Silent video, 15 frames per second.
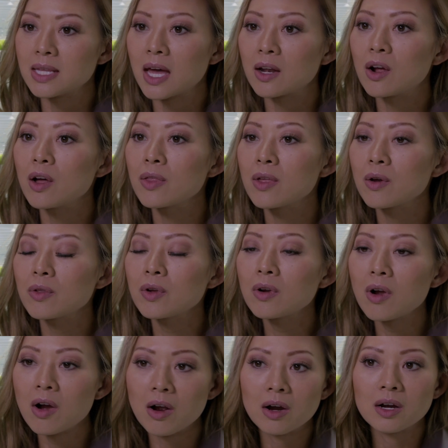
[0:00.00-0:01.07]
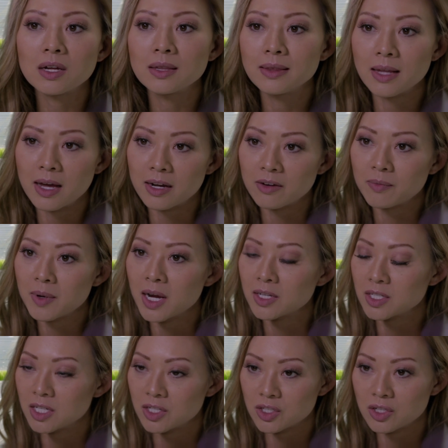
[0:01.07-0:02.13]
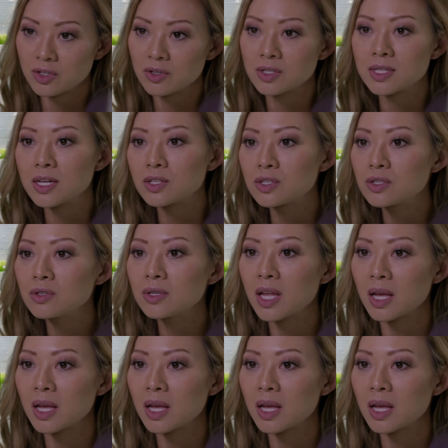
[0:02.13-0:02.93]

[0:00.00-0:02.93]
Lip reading: that although there are a lot of practitioners that do